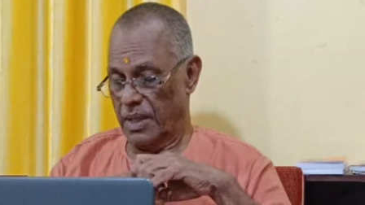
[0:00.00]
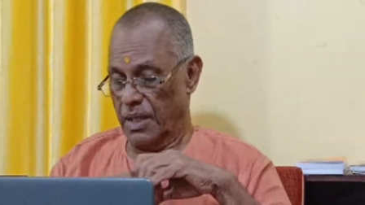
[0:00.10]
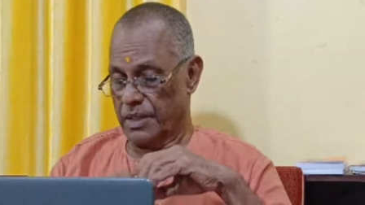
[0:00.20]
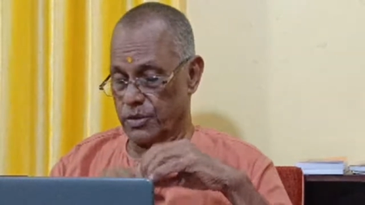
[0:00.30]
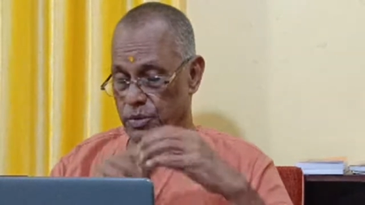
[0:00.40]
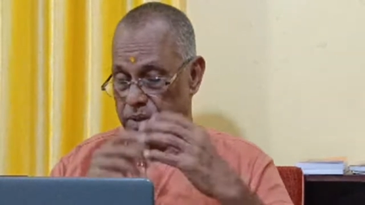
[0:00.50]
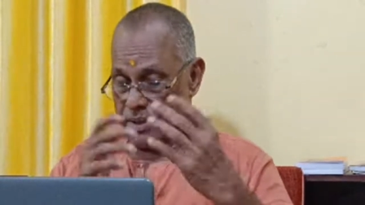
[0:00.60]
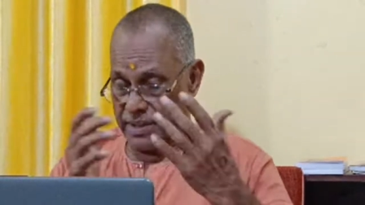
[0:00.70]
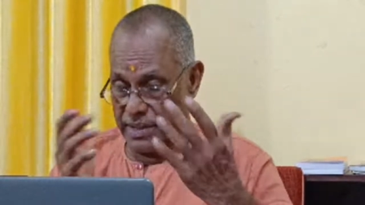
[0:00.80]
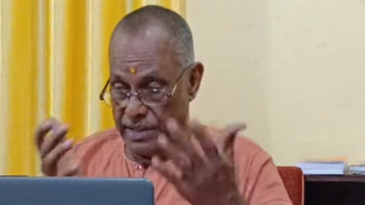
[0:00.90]
So this
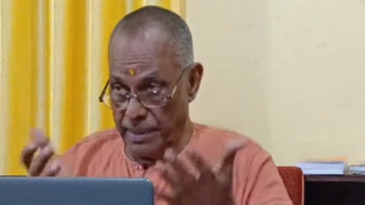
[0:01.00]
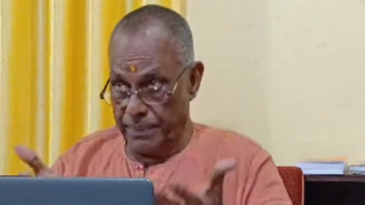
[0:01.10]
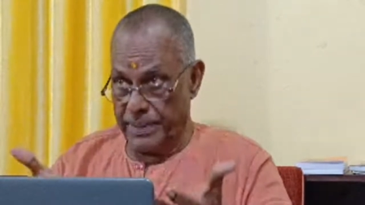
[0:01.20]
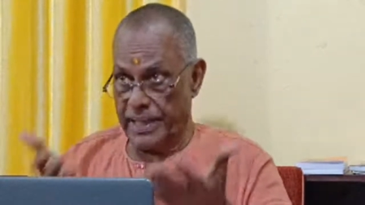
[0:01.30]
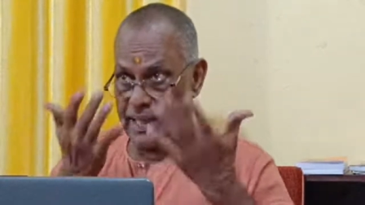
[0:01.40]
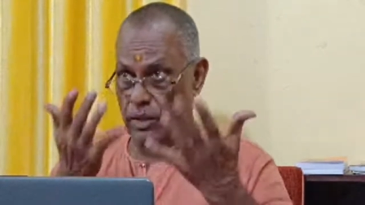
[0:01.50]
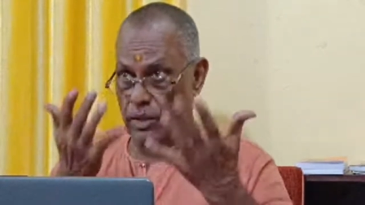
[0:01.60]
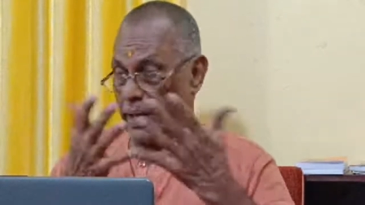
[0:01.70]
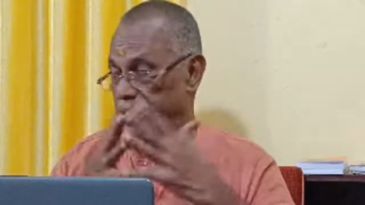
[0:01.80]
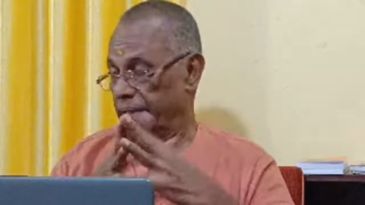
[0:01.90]
independent
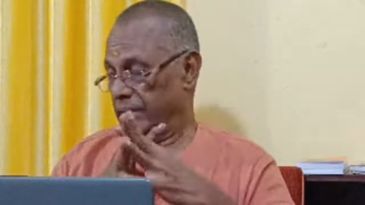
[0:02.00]
inquiry,